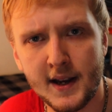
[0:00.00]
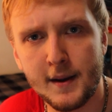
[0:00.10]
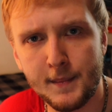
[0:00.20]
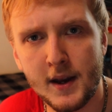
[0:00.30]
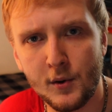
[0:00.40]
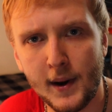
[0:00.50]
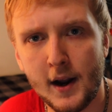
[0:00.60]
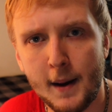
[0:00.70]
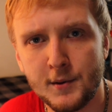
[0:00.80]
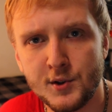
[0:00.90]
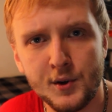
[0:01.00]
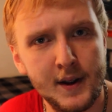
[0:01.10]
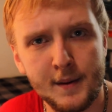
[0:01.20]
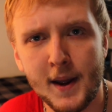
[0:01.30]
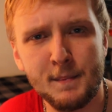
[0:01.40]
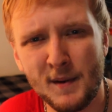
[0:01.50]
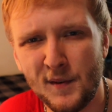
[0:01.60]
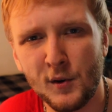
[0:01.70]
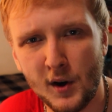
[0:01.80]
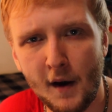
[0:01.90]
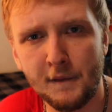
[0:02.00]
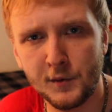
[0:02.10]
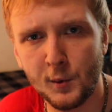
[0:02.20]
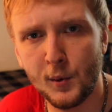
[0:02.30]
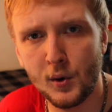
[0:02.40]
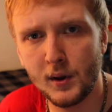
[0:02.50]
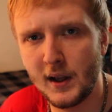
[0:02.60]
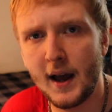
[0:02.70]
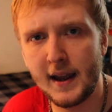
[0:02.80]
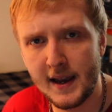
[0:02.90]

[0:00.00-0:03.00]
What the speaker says: That could be a great opportunity to make me feel comfortable a lot